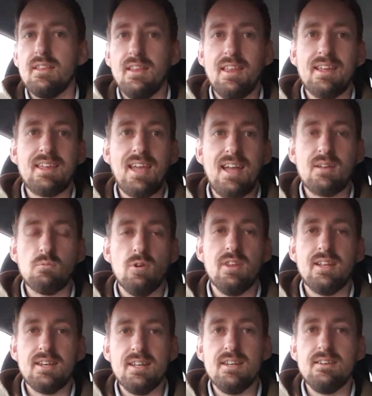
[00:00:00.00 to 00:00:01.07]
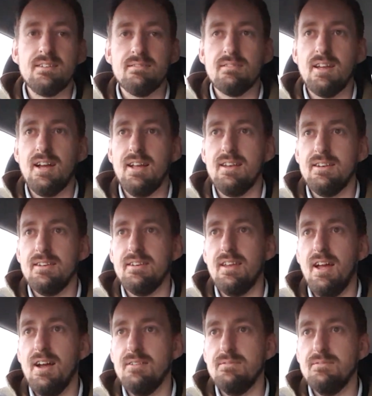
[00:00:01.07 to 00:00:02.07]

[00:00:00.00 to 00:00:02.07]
they're getting what they need, and